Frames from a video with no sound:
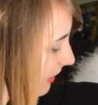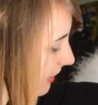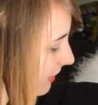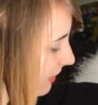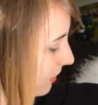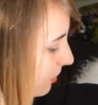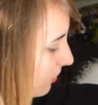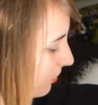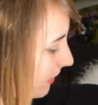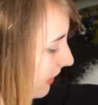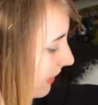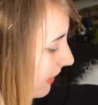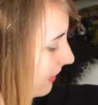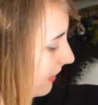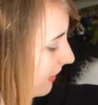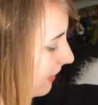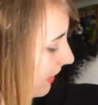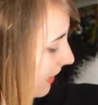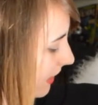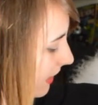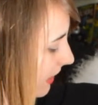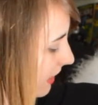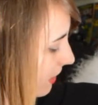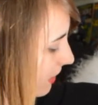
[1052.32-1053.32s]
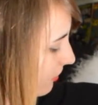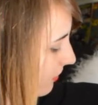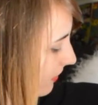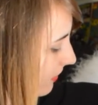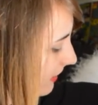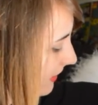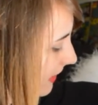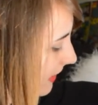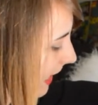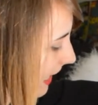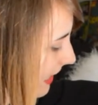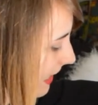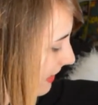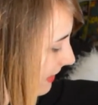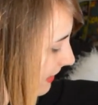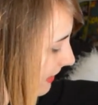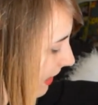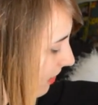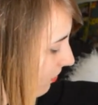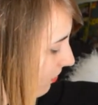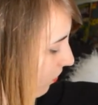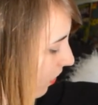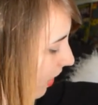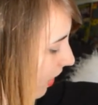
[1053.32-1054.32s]
into it, you can take
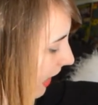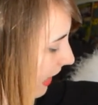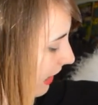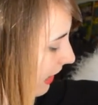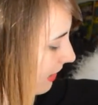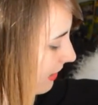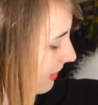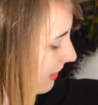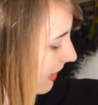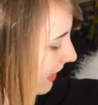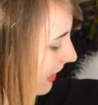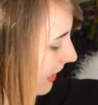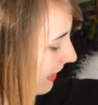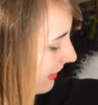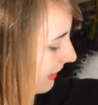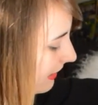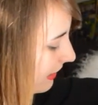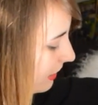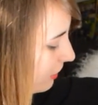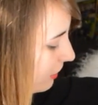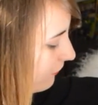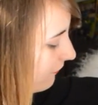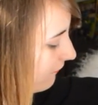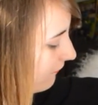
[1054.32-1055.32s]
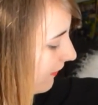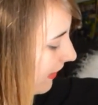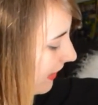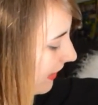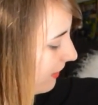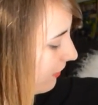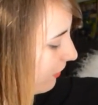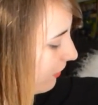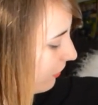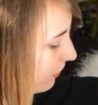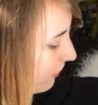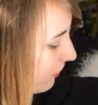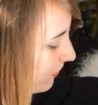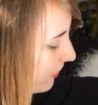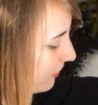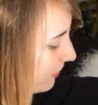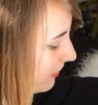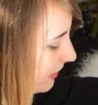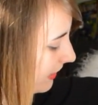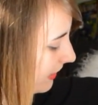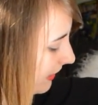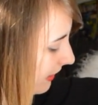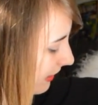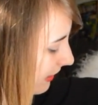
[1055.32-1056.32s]
that wire that you fed through
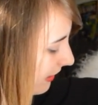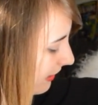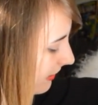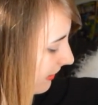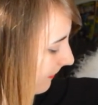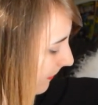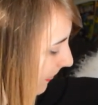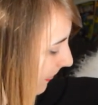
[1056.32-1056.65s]
here,